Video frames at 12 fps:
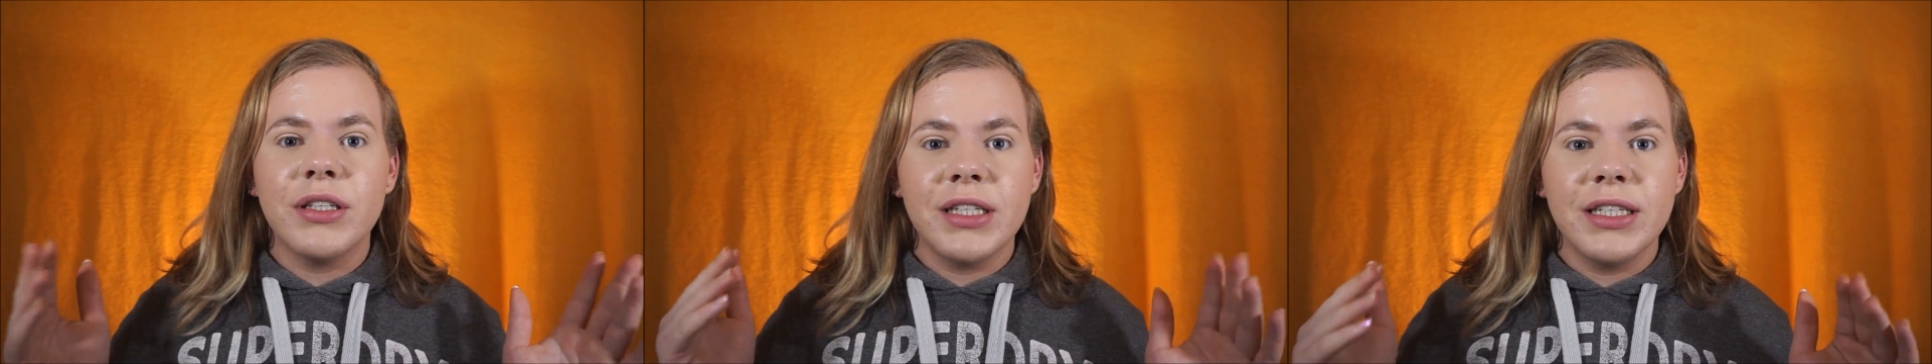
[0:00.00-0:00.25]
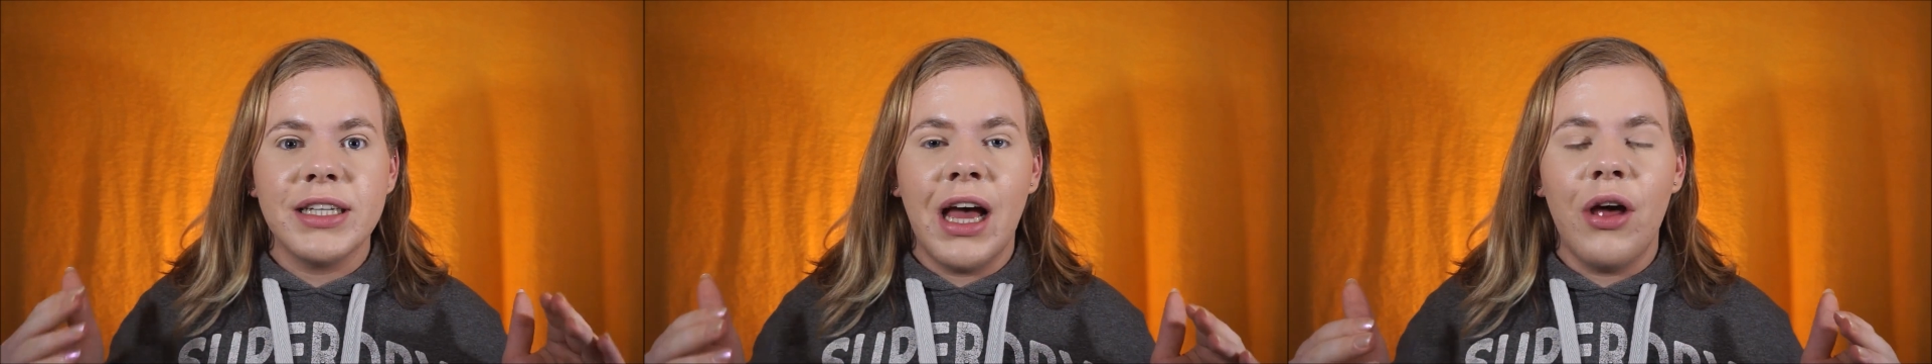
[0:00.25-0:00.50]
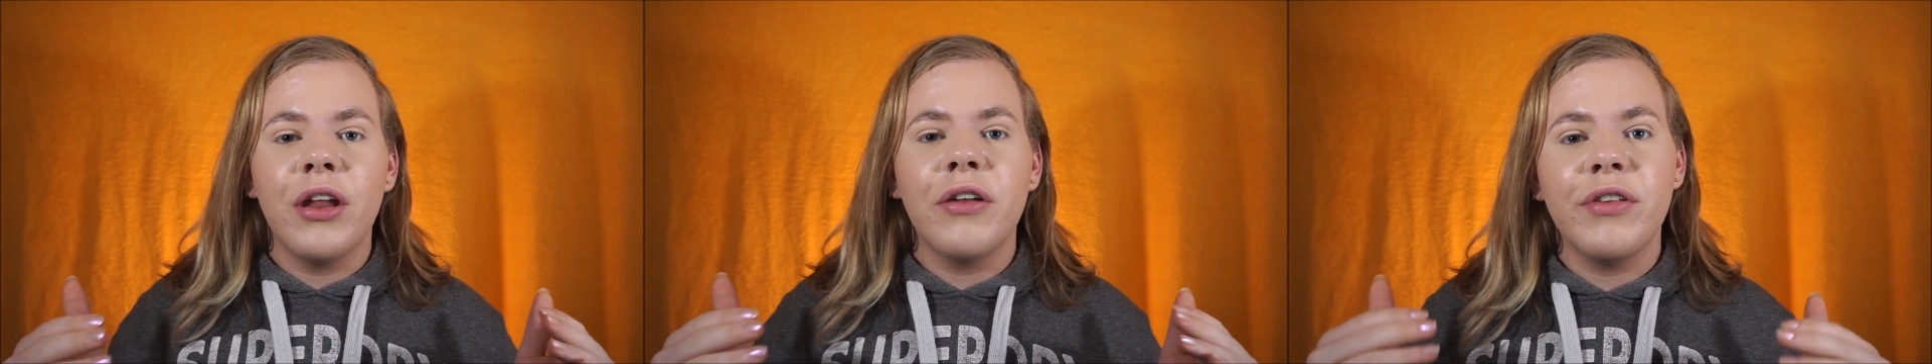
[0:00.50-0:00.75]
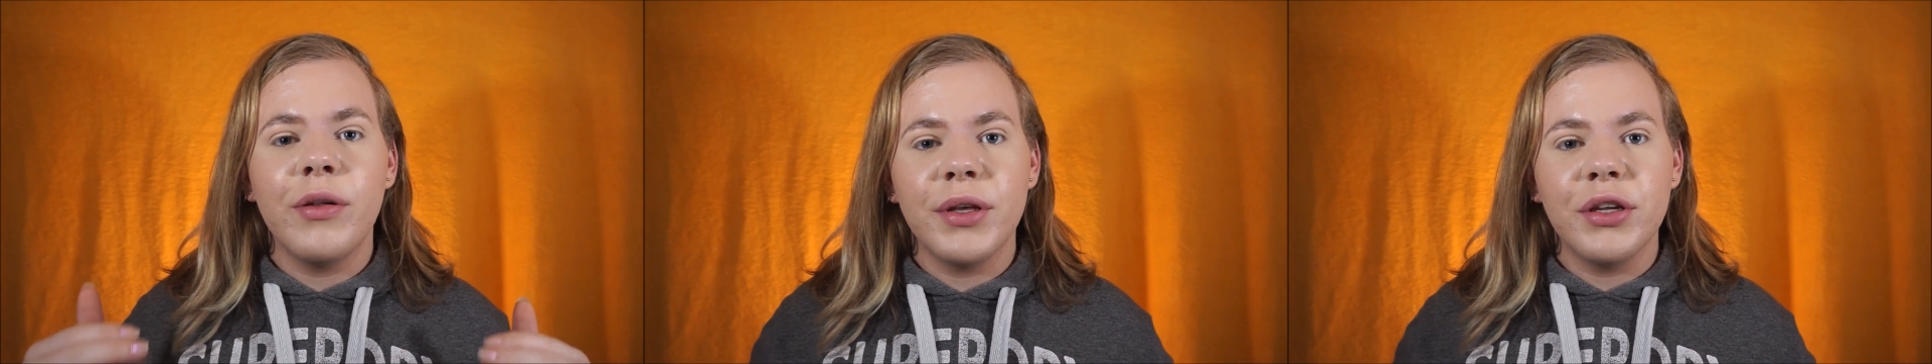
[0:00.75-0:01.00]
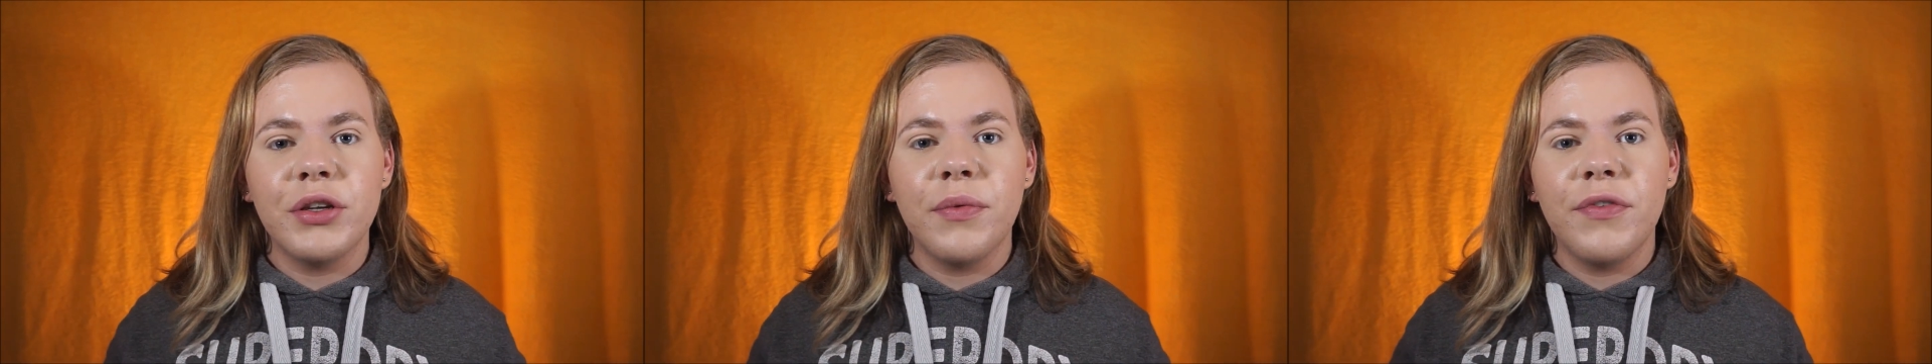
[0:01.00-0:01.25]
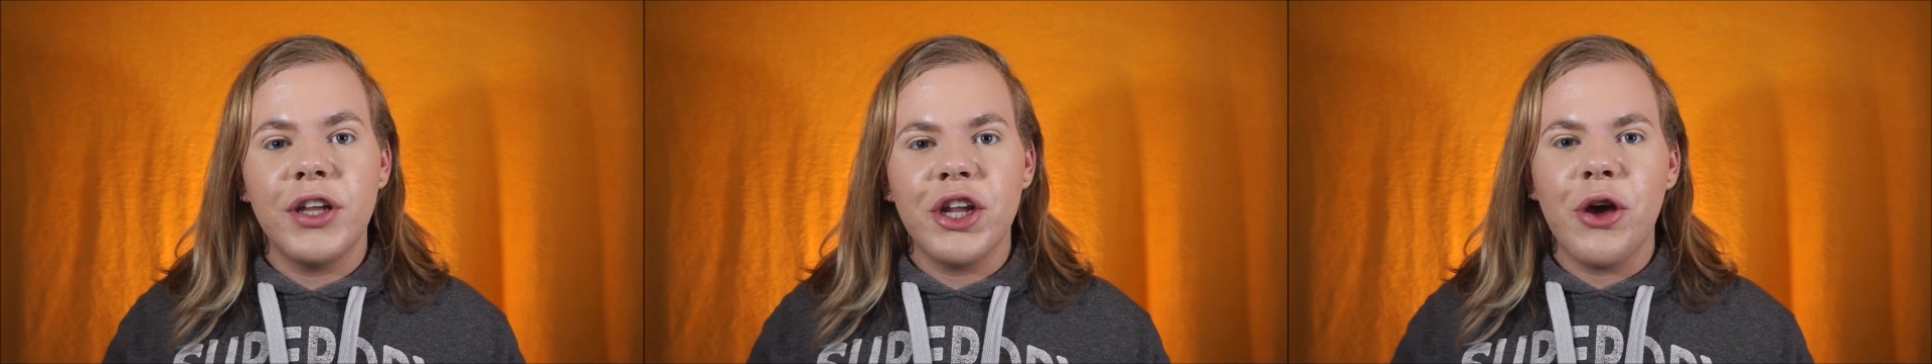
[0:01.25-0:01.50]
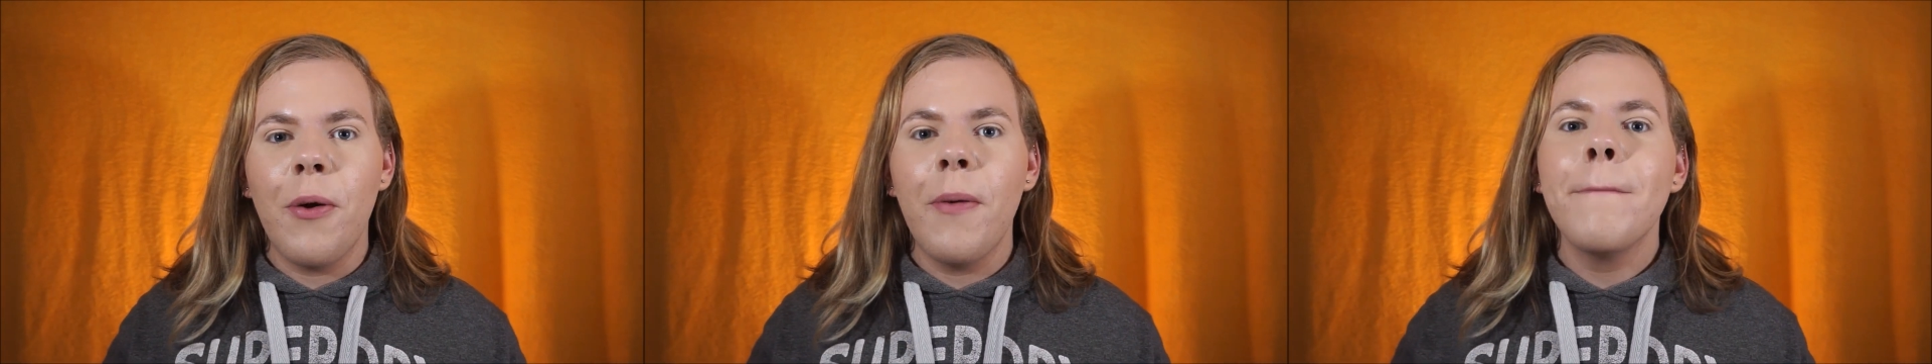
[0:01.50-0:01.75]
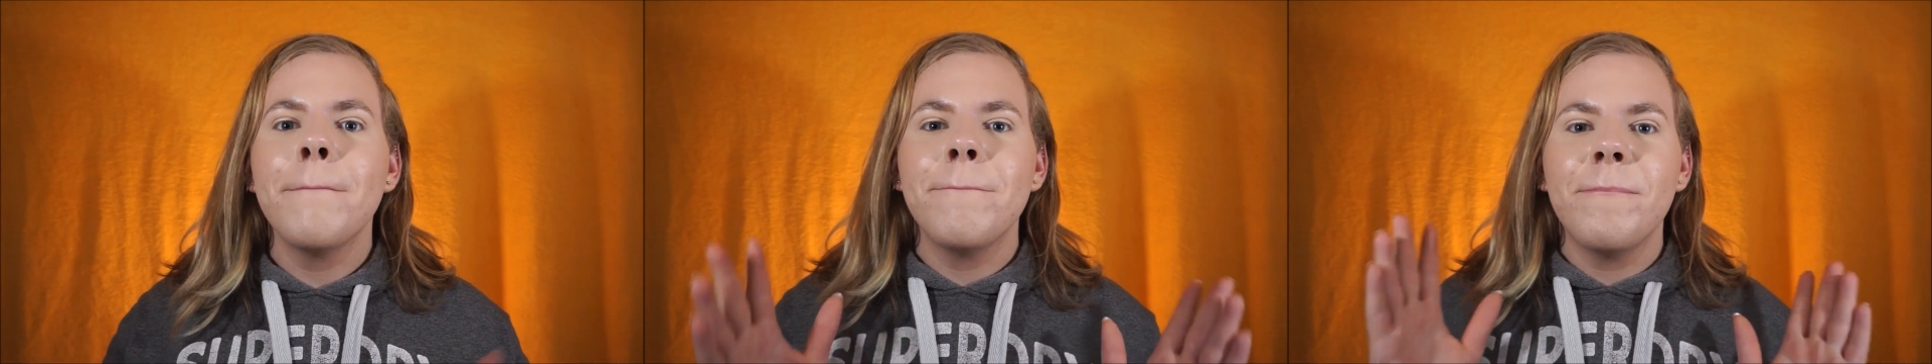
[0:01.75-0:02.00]
to sit down and film a YouTube
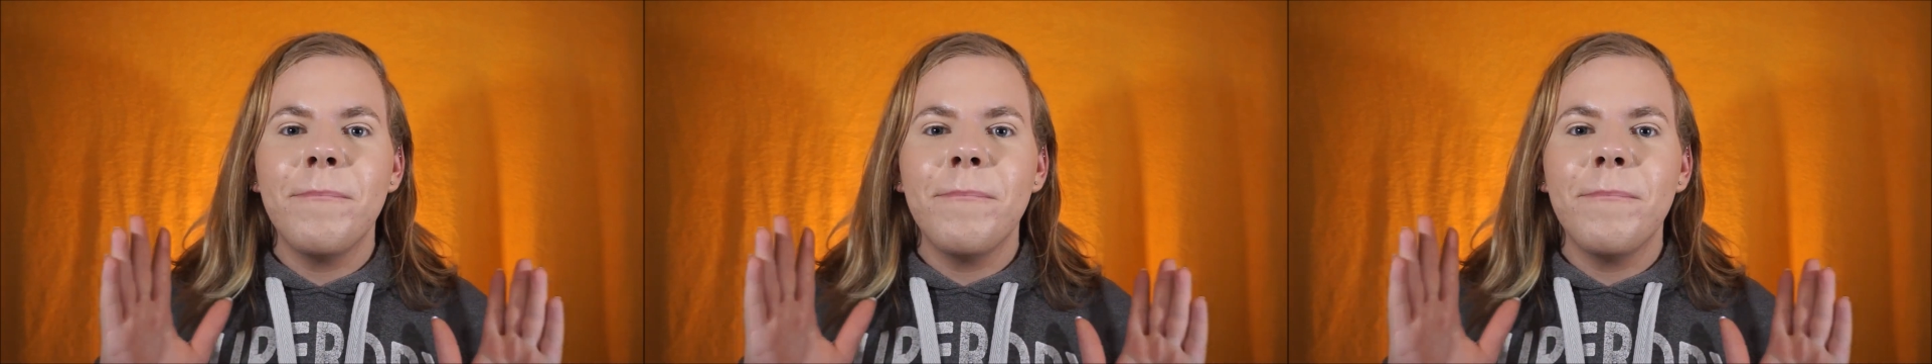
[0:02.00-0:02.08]
video.